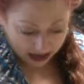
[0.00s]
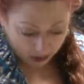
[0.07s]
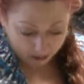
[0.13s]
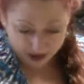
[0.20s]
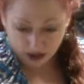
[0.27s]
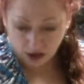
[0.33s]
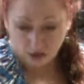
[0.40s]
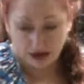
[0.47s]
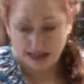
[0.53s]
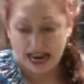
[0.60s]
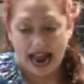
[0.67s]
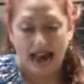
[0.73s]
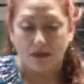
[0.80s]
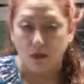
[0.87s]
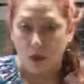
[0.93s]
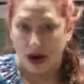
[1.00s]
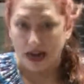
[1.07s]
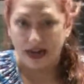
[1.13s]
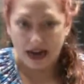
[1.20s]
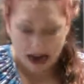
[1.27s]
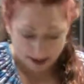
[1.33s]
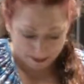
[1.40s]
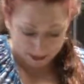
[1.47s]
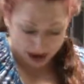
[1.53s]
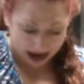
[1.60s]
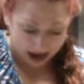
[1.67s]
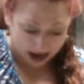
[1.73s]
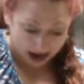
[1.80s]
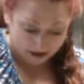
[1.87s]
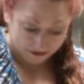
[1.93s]
and we are going to add 1 cup
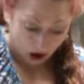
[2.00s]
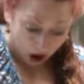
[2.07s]
of